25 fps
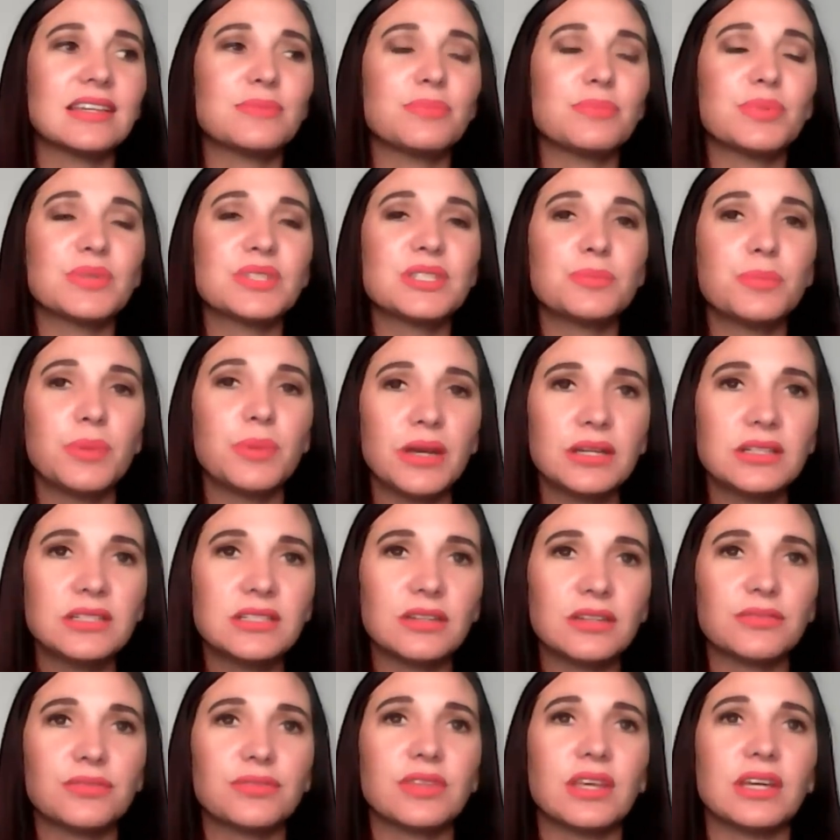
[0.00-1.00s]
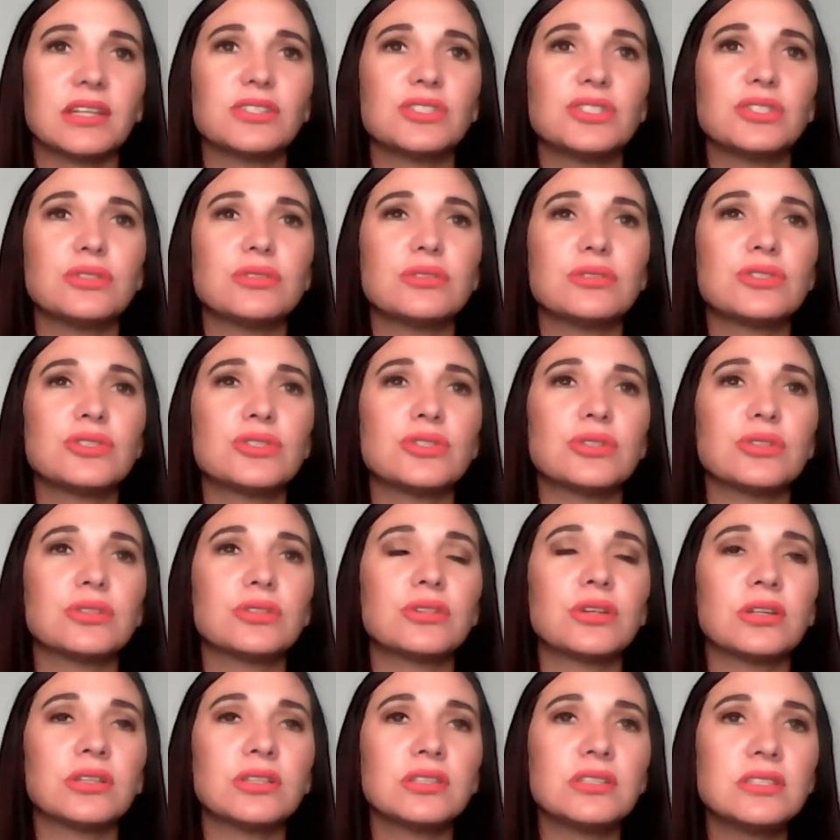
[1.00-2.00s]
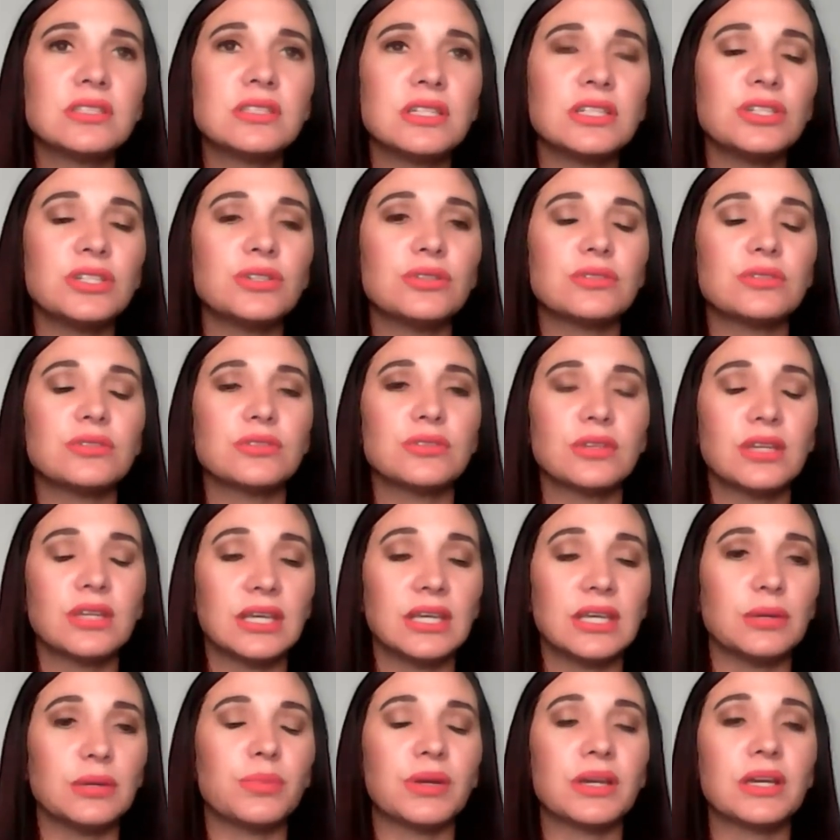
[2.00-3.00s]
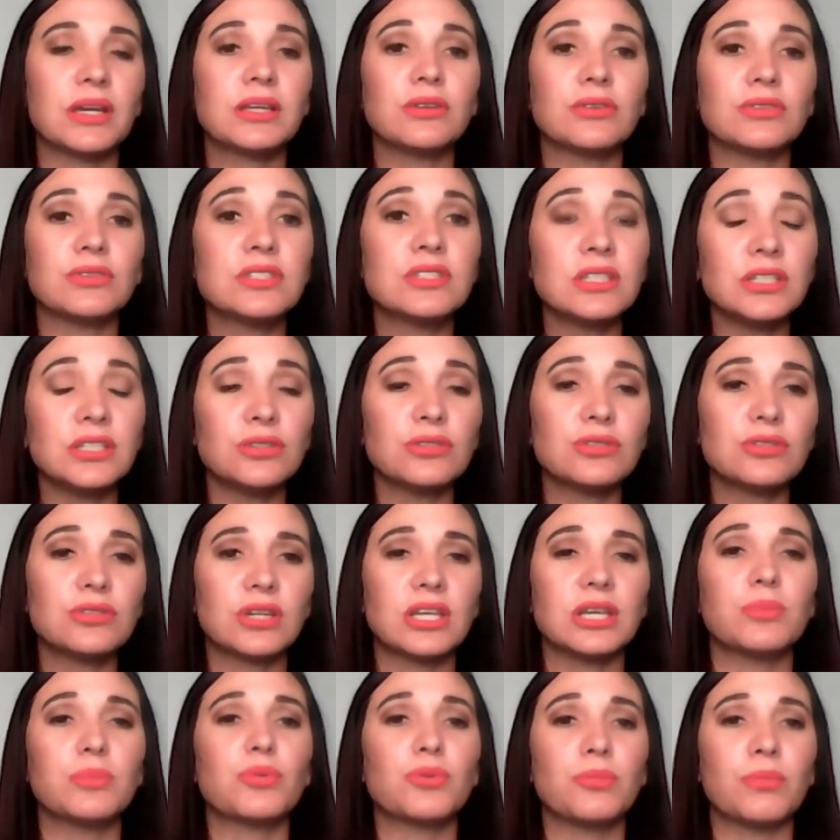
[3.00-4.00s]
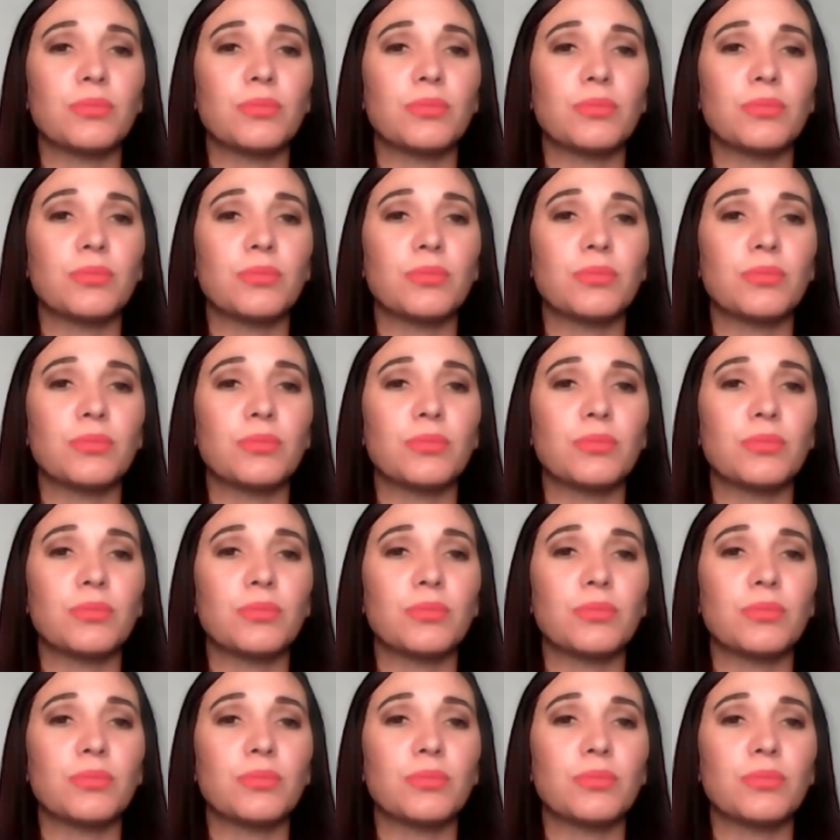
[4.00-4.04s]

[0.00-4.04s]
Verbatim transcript: a perspective that you should continue to keep